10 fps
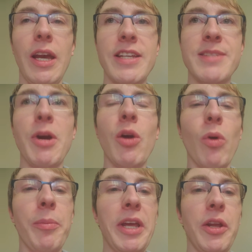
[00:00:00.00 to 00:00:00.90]
smart
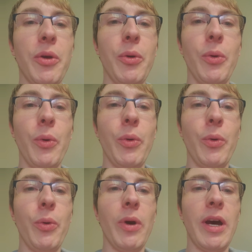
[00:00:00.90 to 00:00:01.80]
woman
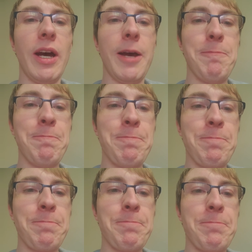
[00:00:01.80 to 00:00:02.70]
who
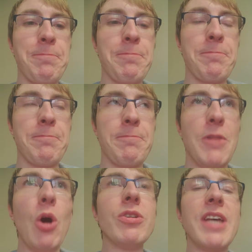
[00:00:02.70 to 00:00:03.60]

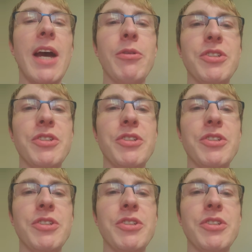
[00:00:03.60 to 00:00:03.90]
knows how